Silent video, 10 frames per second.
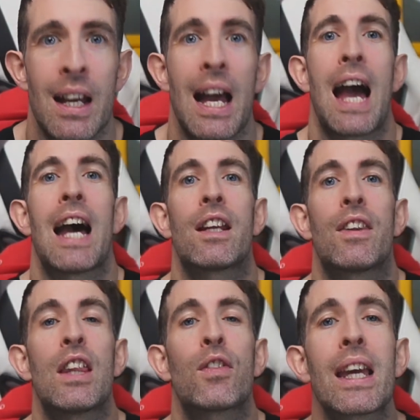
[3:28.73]
And the
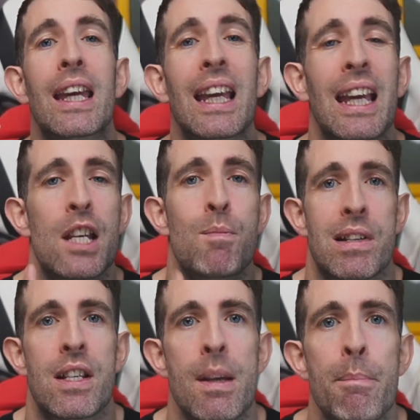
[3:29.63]
thinking is pretty
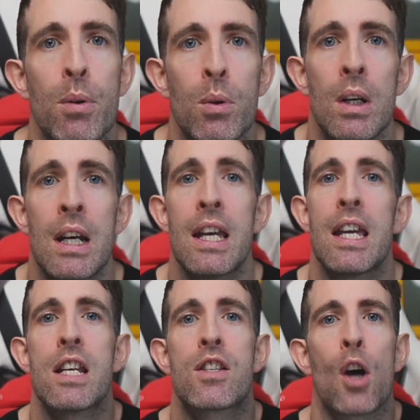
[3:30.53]
simple,
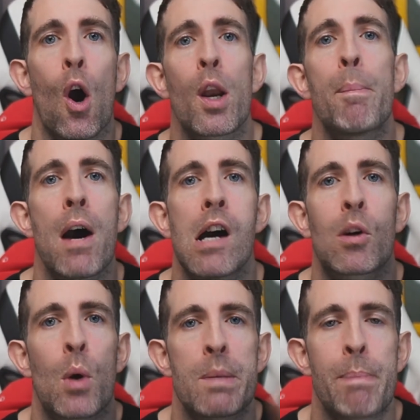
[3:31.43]
is that on a per
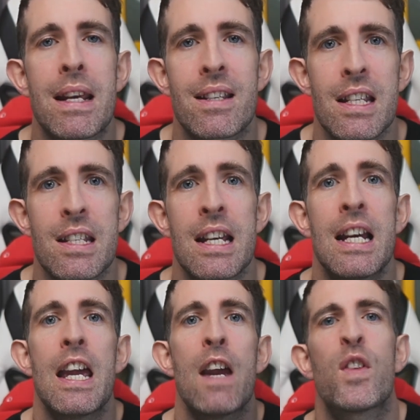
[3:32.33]
request basis,
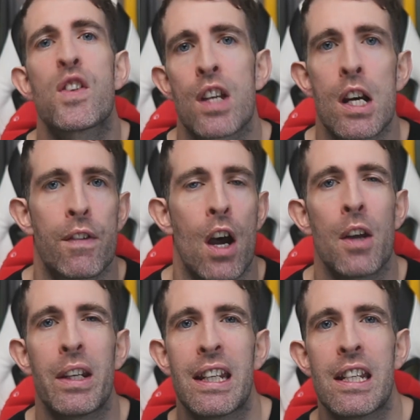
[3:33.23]
if the server only
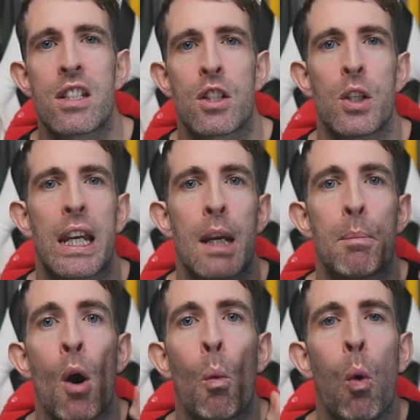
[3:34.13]
needs to keep
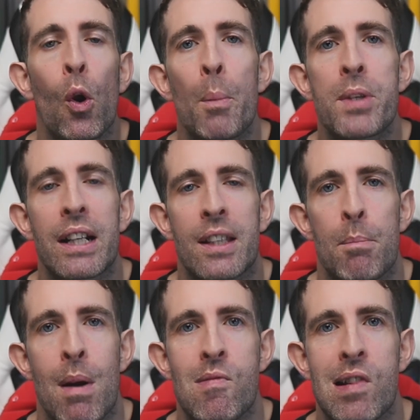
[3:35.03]
one object in
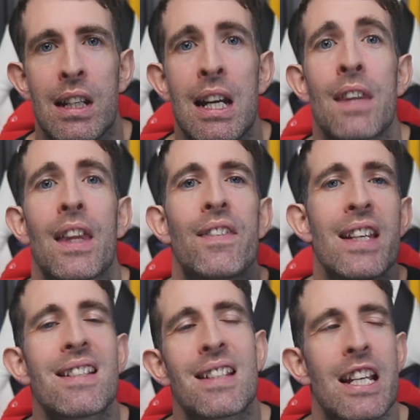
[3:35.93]
memory, then
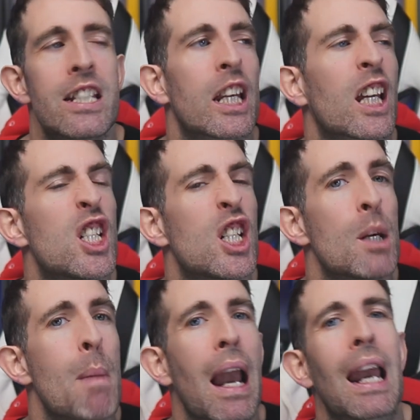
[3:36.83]
this is going to consume
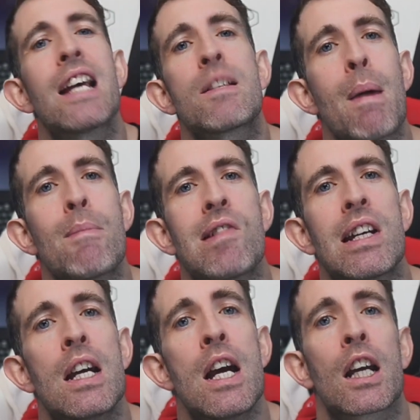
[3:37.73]
less memory
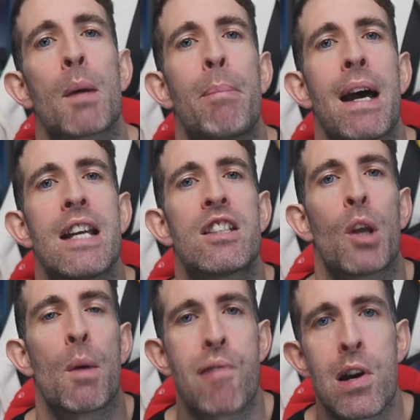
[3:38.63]
compared to an
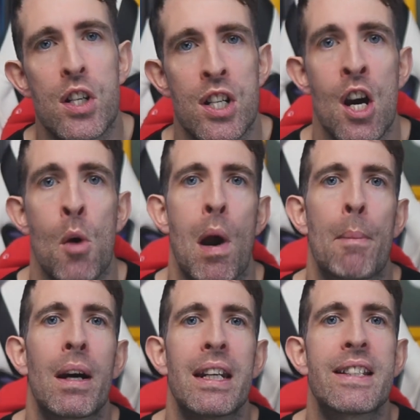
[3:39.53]
approach where it
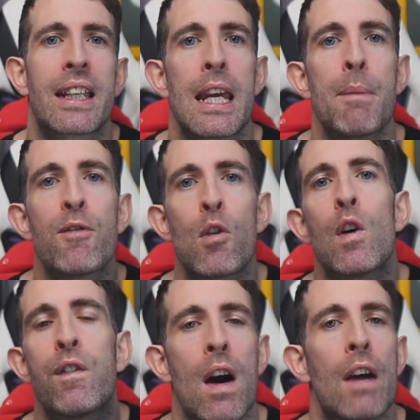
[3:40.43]
might need to keep 4 or
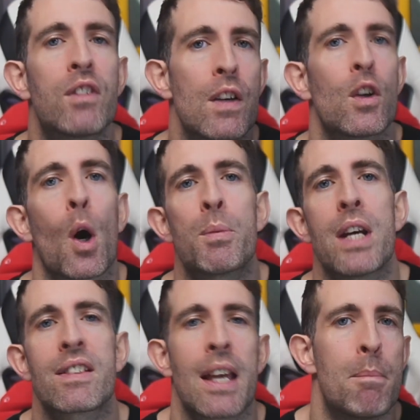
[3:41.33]
5 different
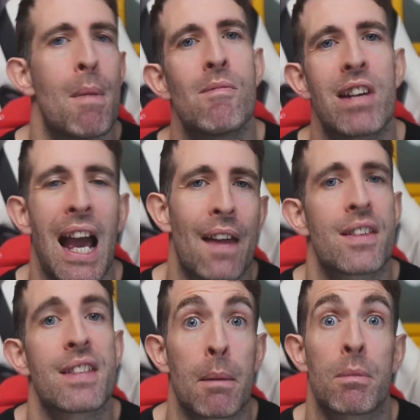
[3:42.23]
objects in memory at the
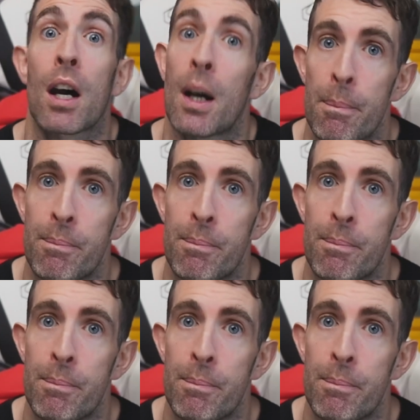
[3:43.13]
same time.